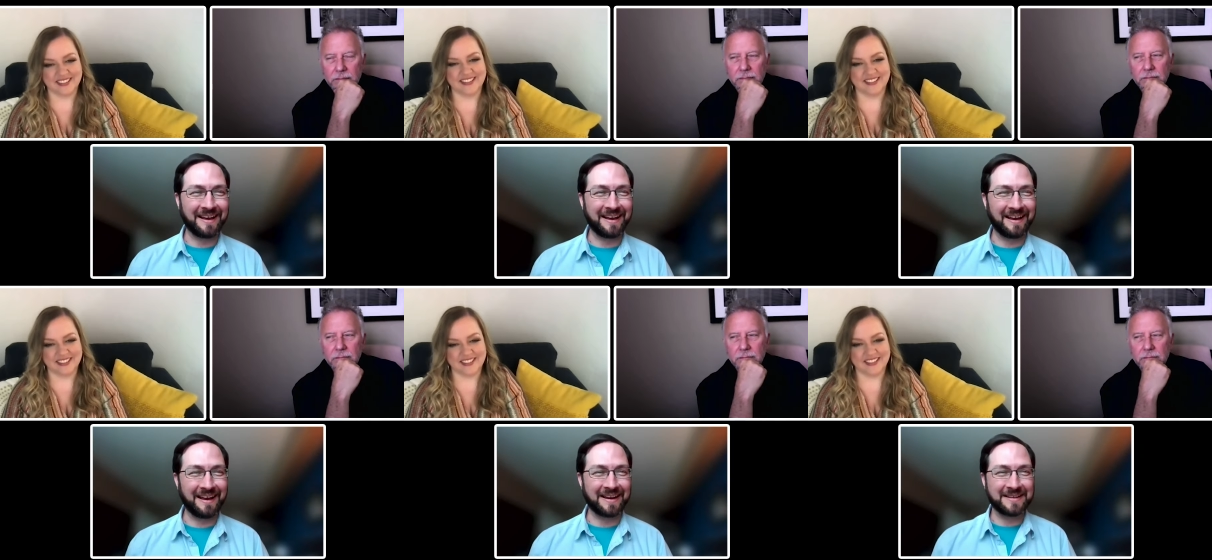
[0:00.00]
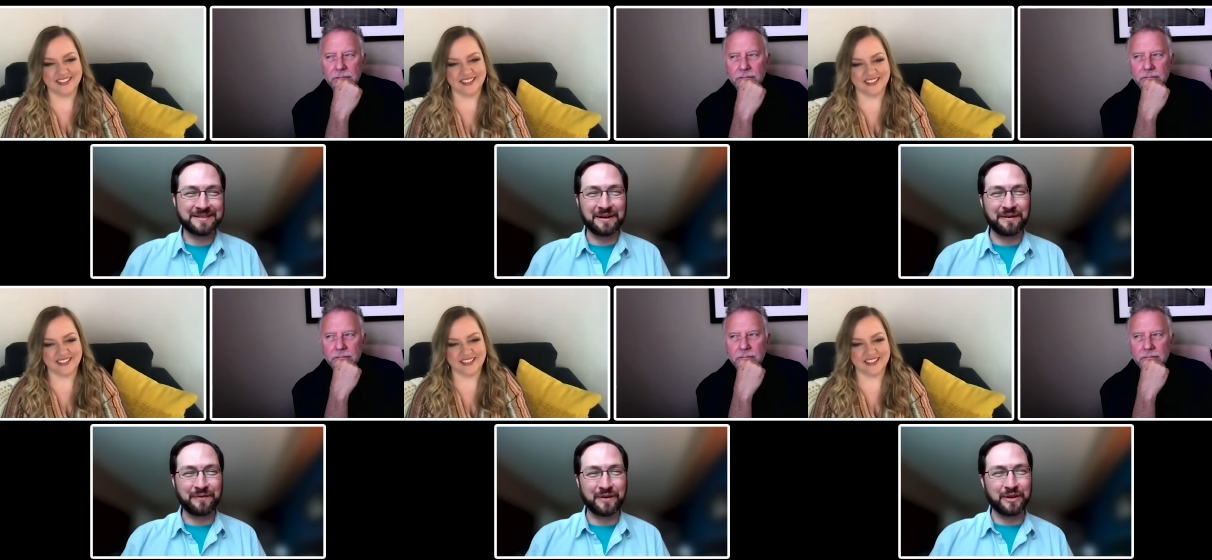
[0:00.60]
Speaker 1: I
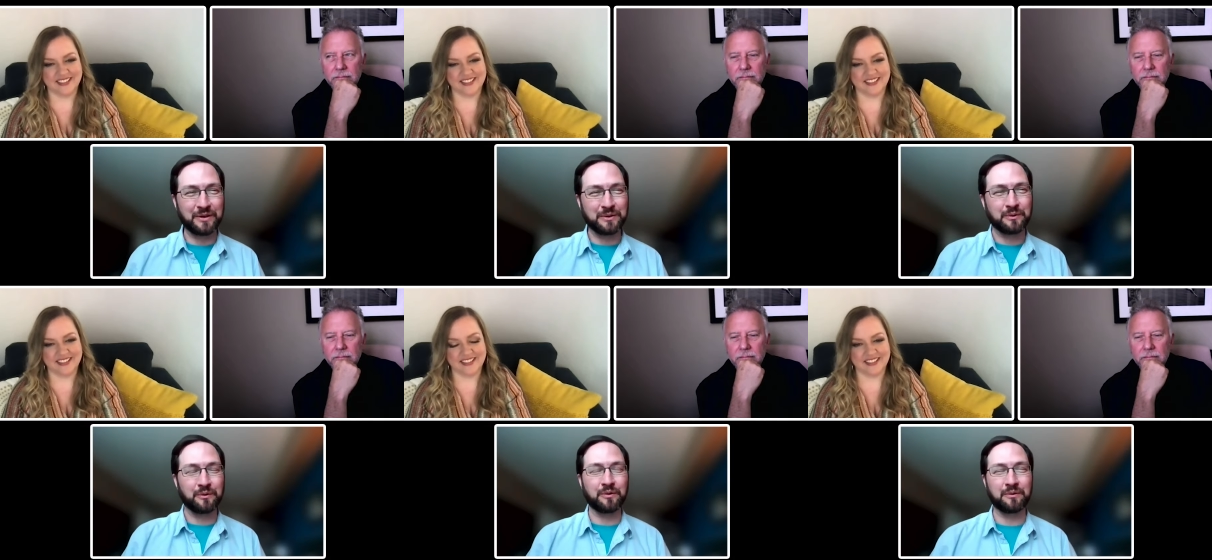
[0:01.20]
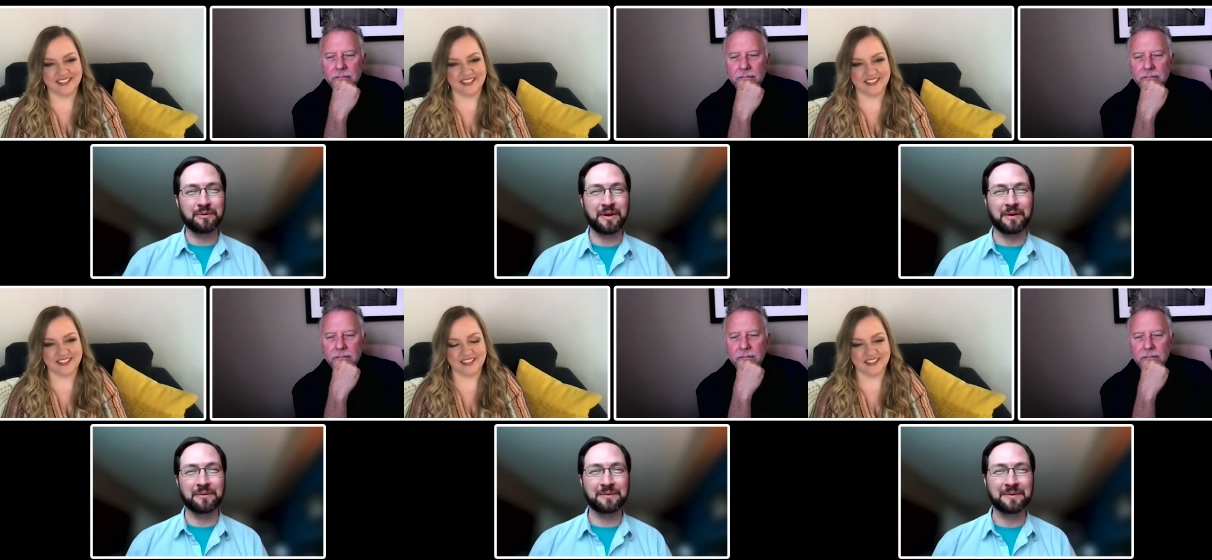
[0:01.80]
guess, Sarah, for you,
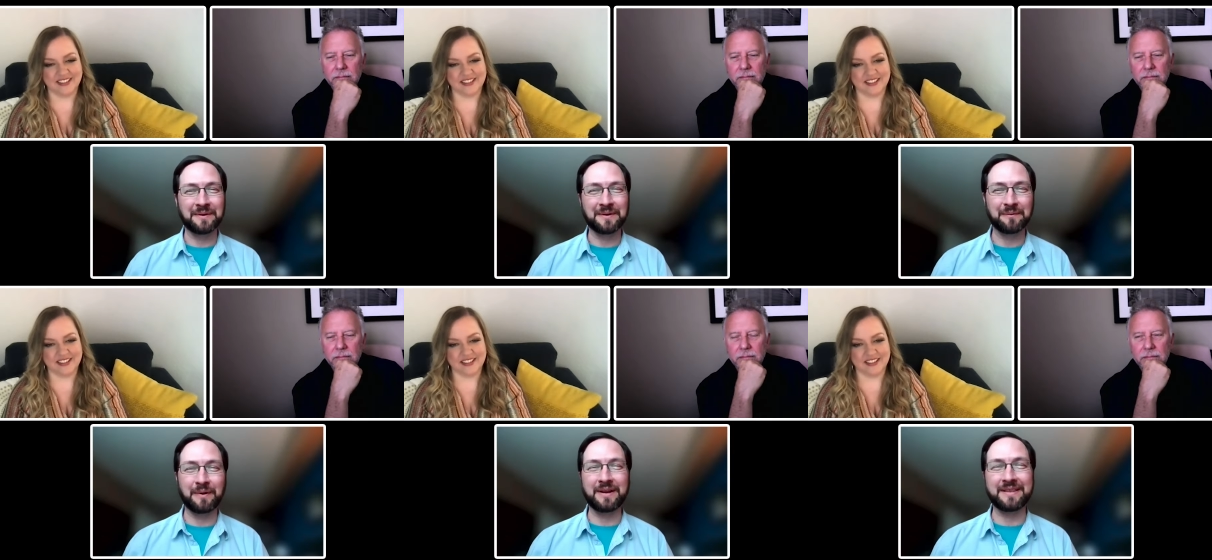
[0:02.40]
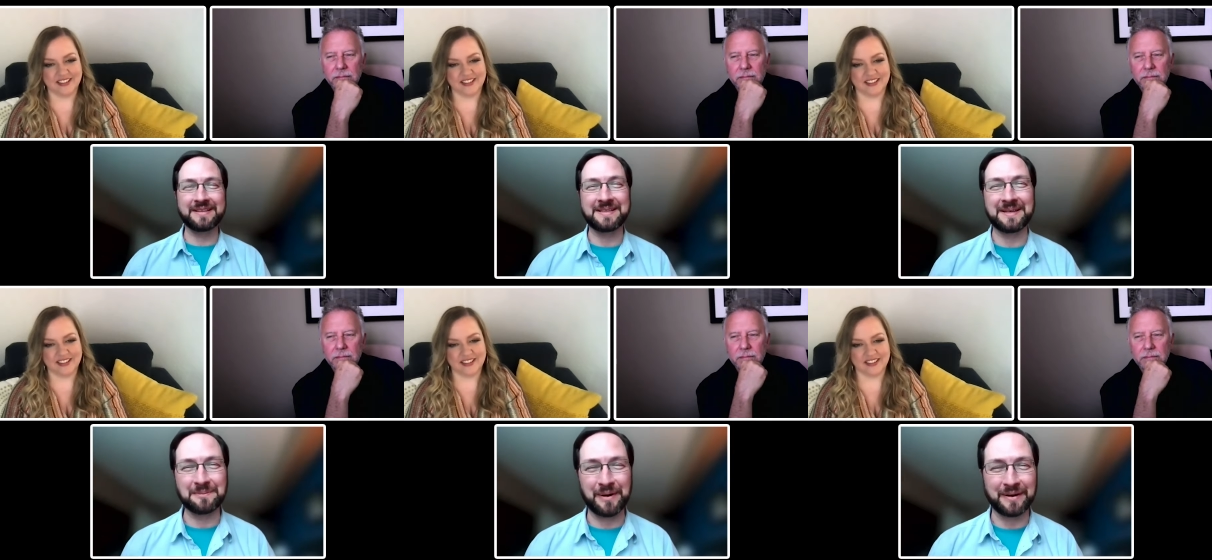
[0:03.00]
what are
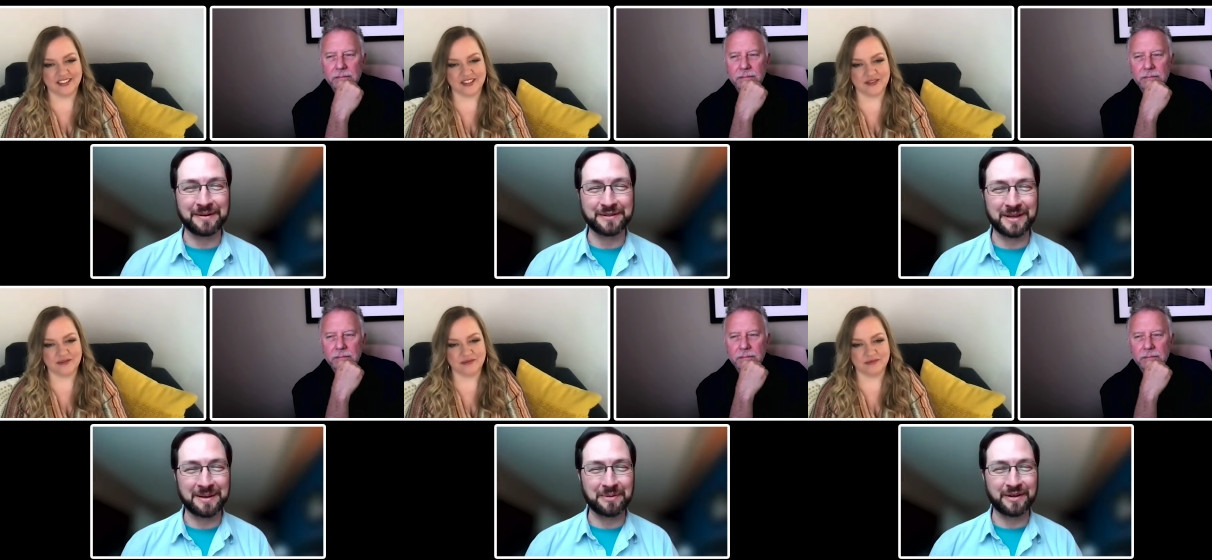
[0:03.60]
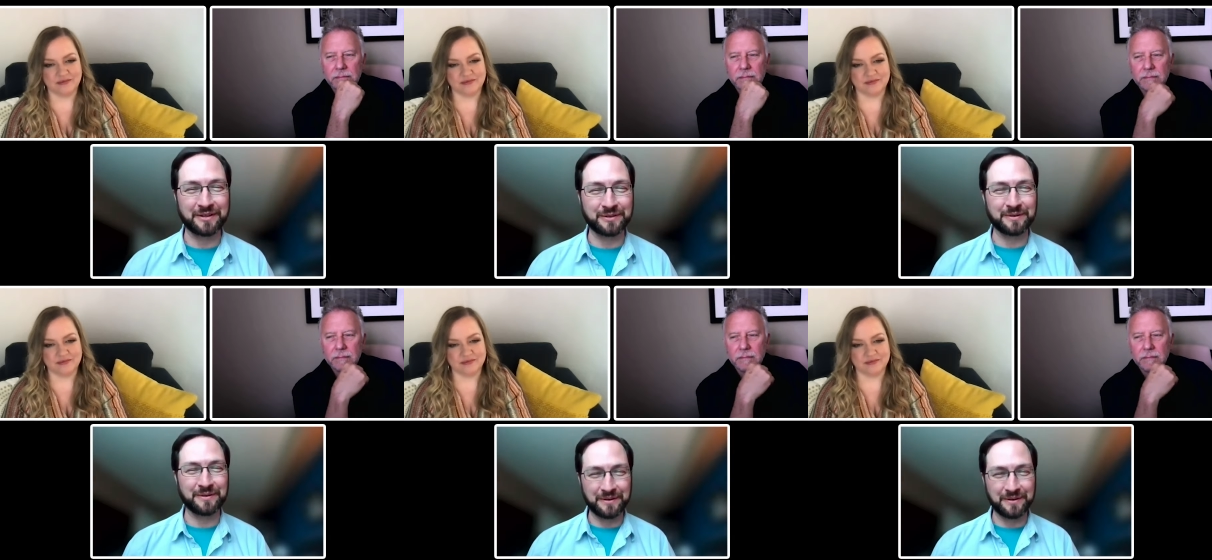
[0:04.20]
the scene partners like? Because